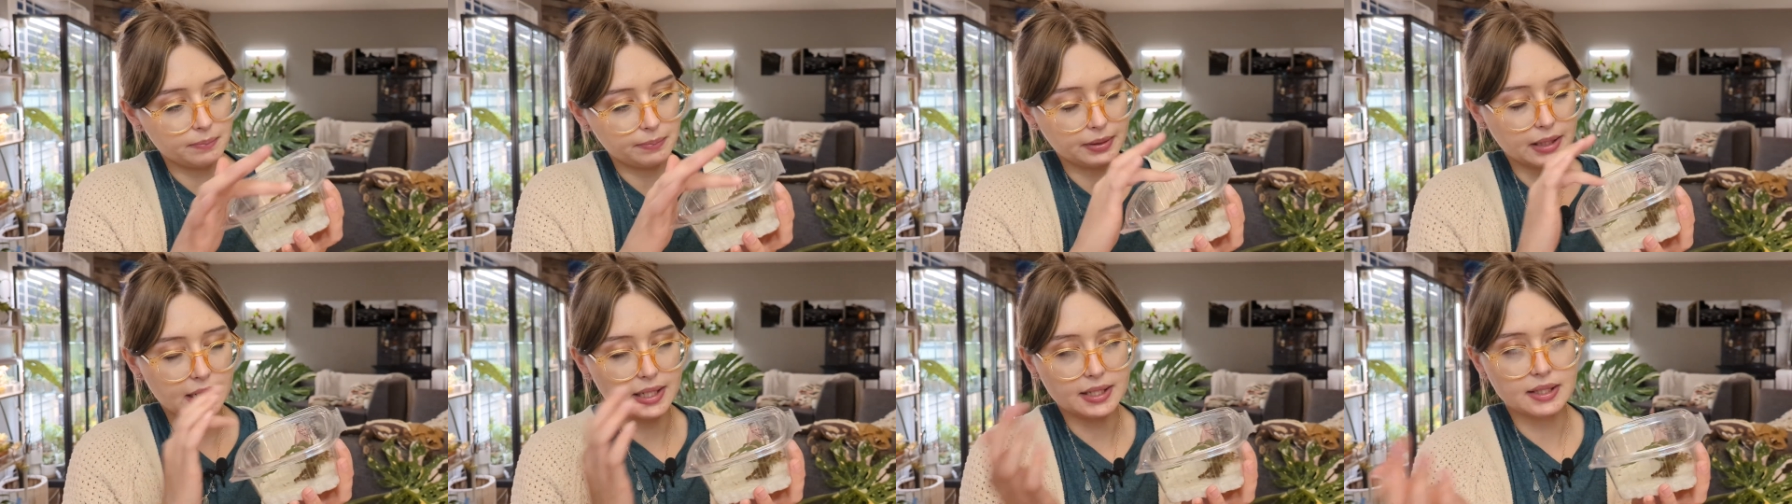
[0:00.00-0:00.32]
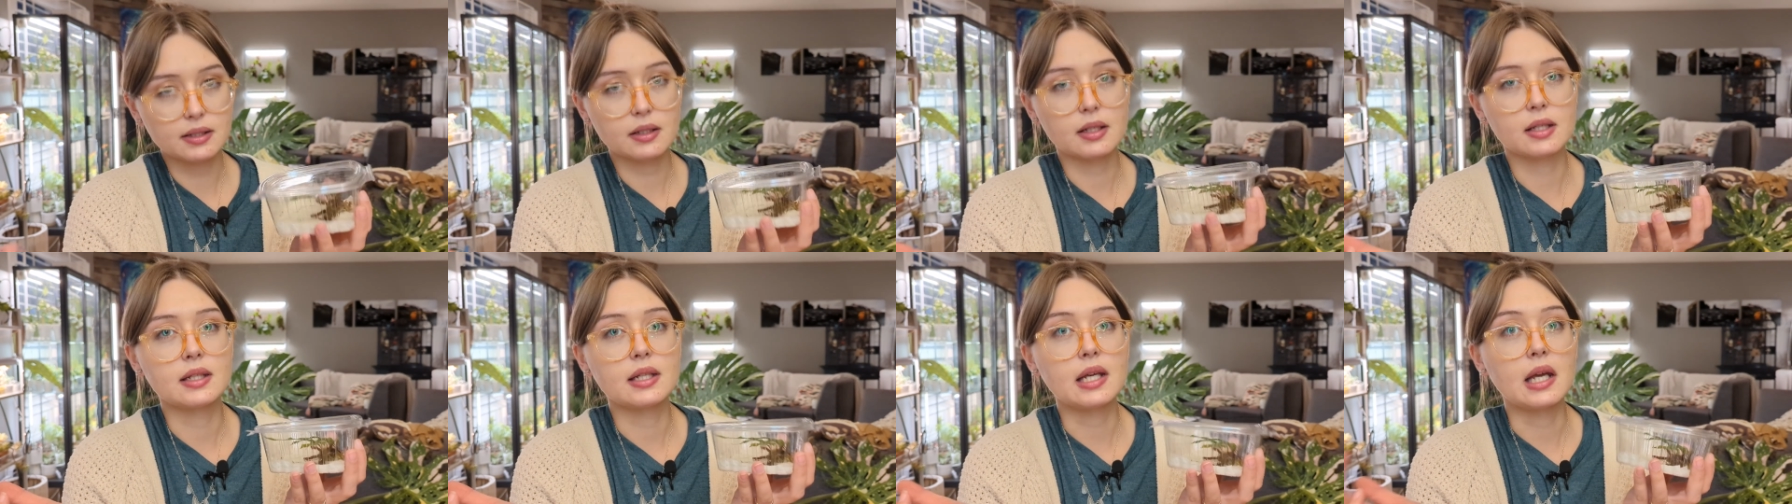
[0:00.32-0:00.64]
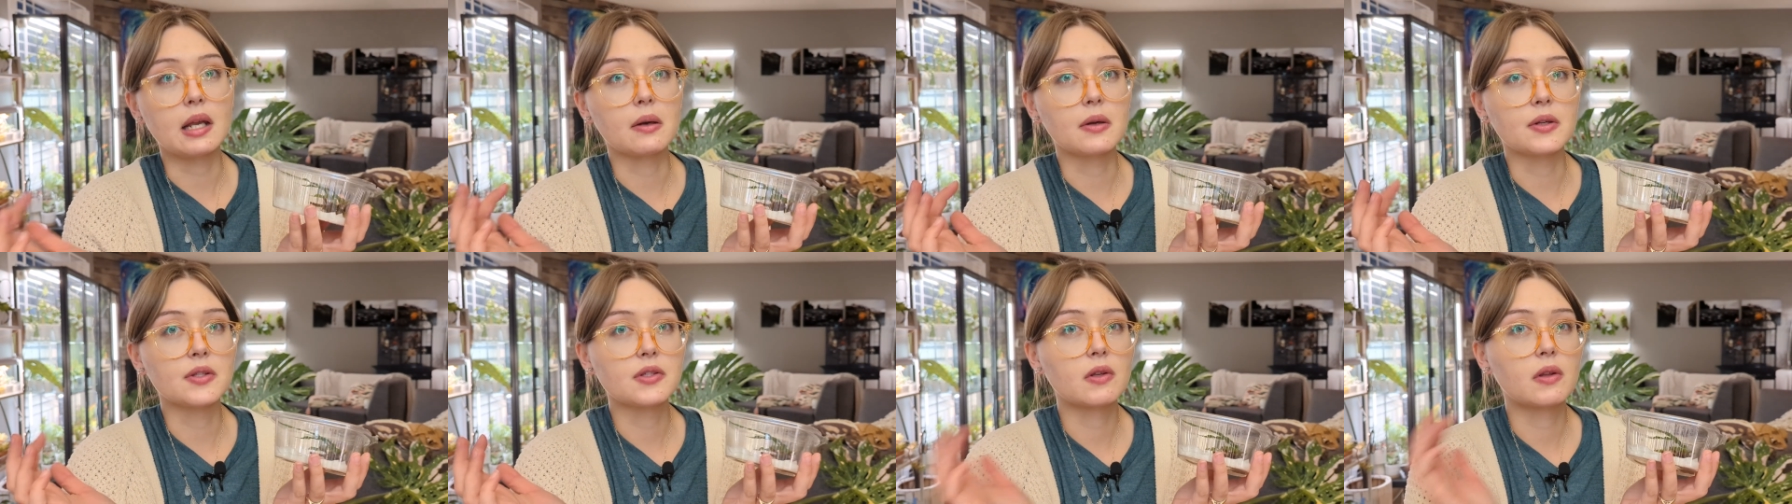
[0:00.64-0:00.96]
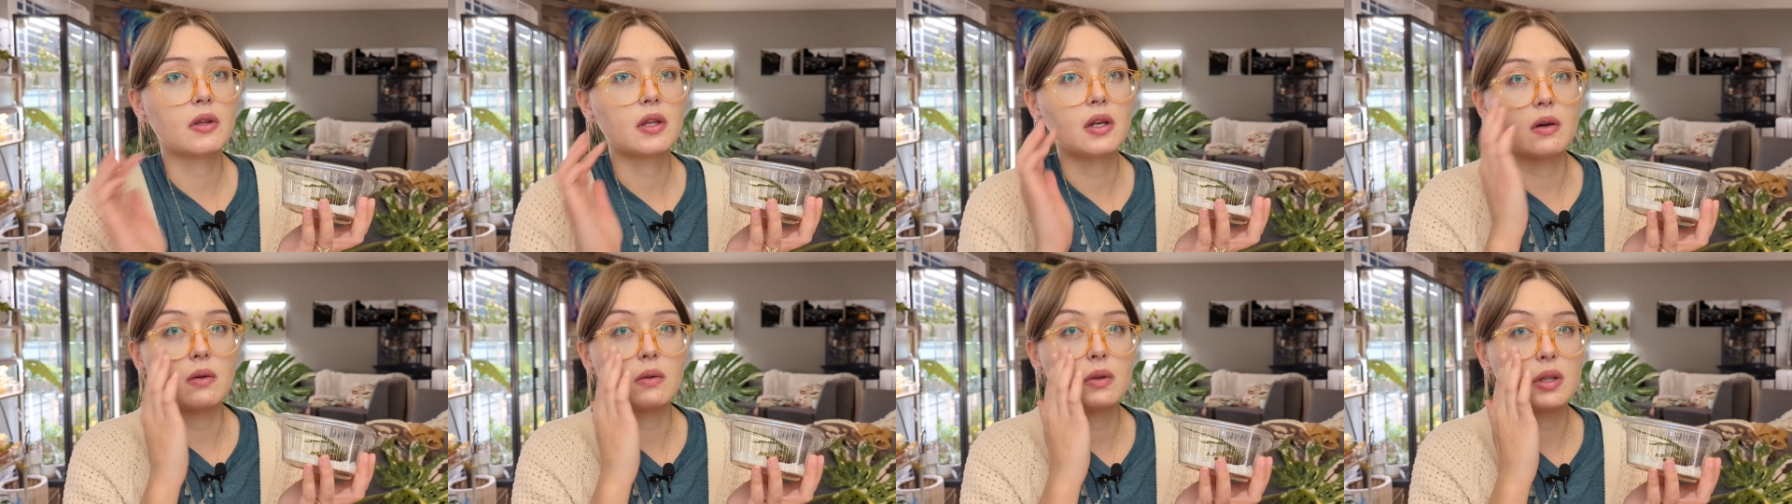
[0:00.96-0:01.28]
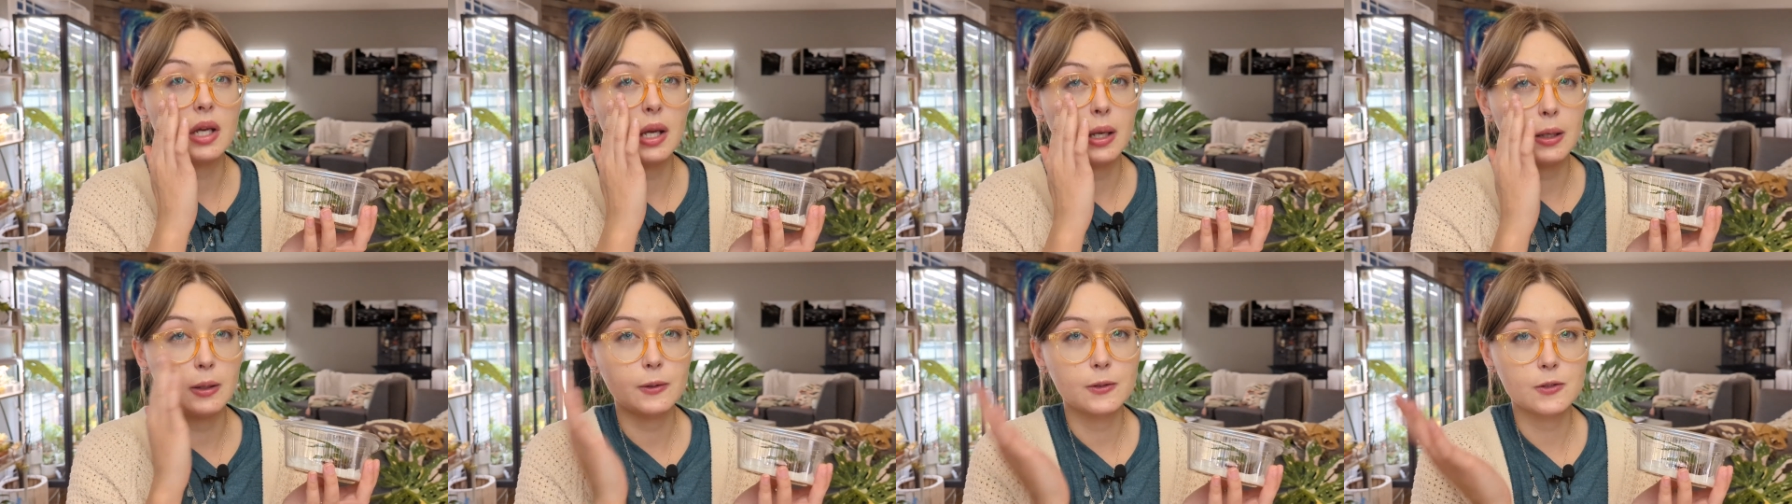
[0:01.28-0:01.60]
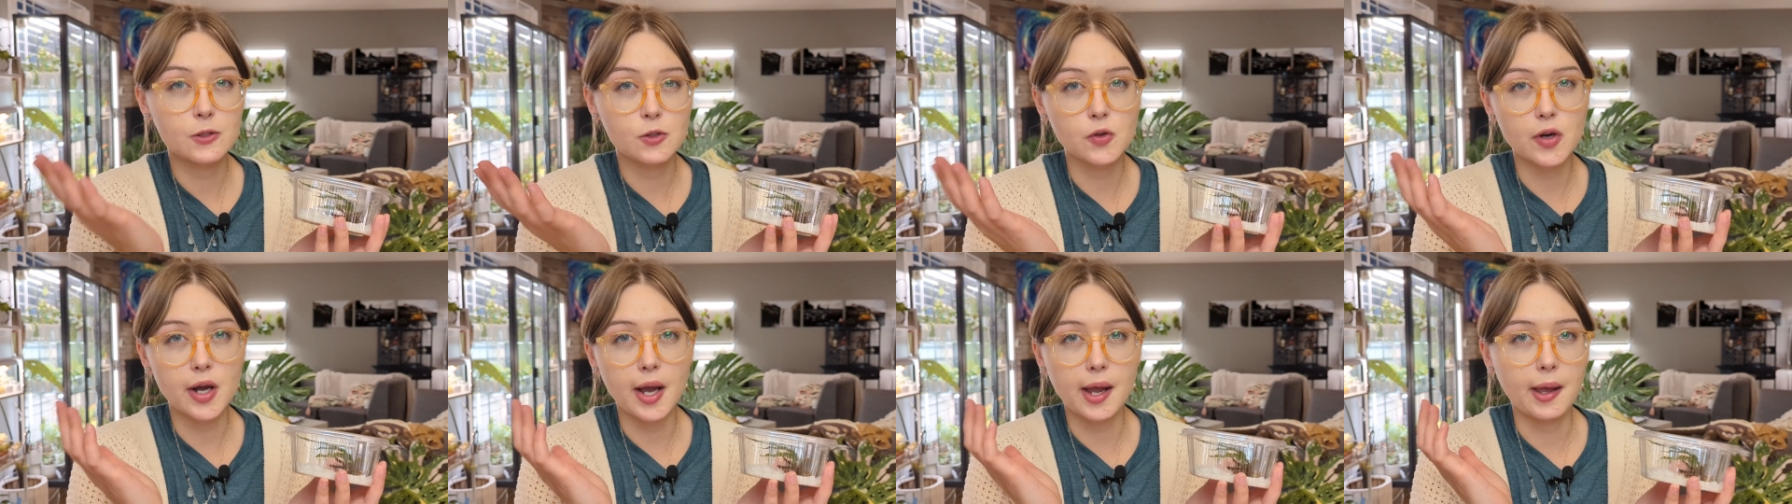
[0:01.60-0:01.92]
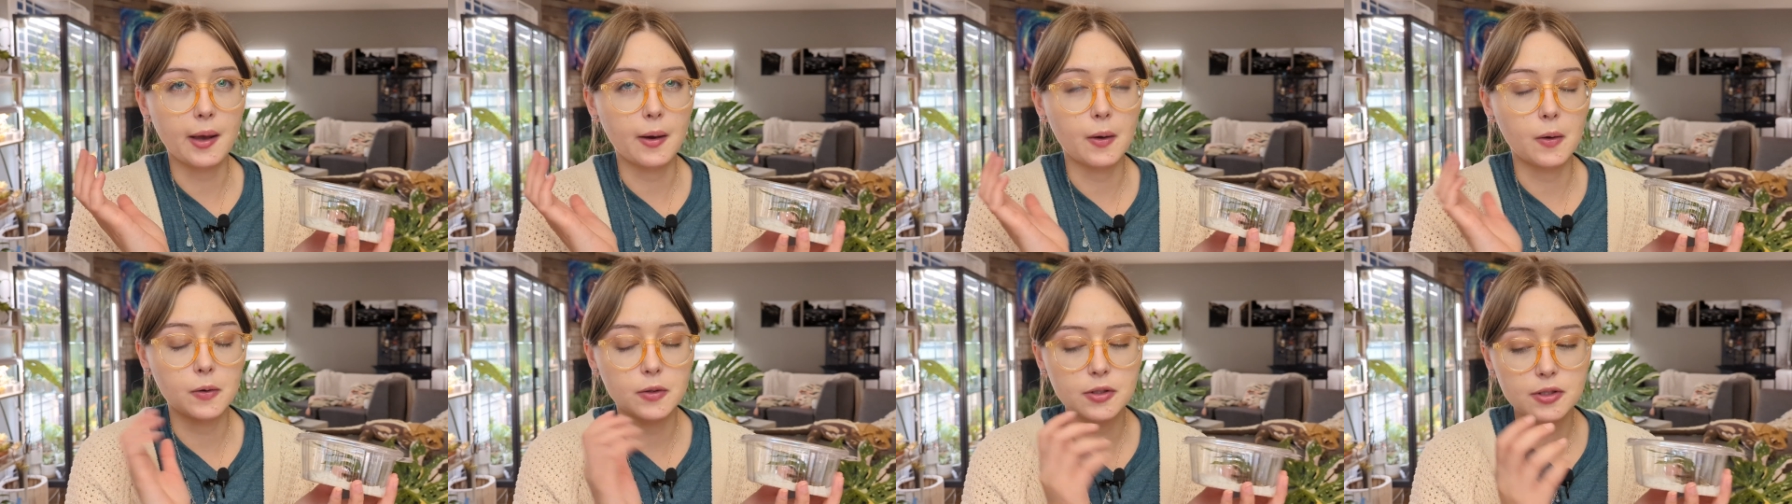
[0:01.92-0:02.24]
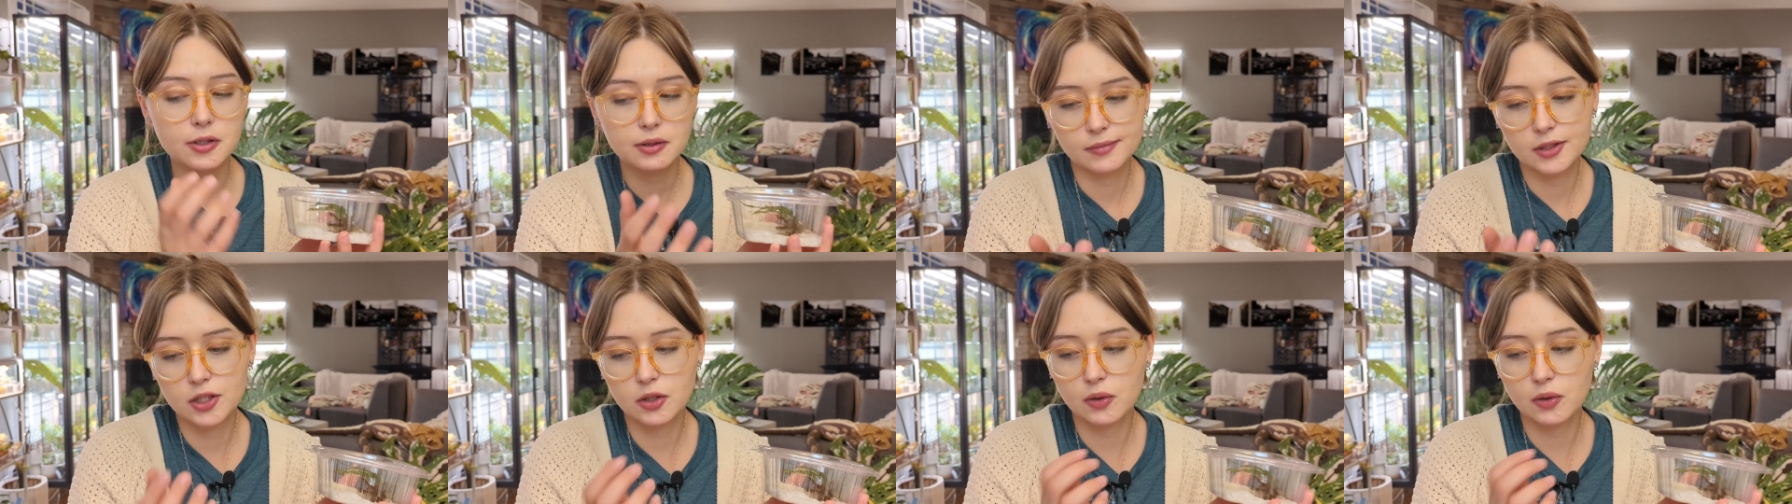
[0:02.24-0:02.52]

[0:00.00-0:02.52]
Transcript: plastic containers so they don't like dry out.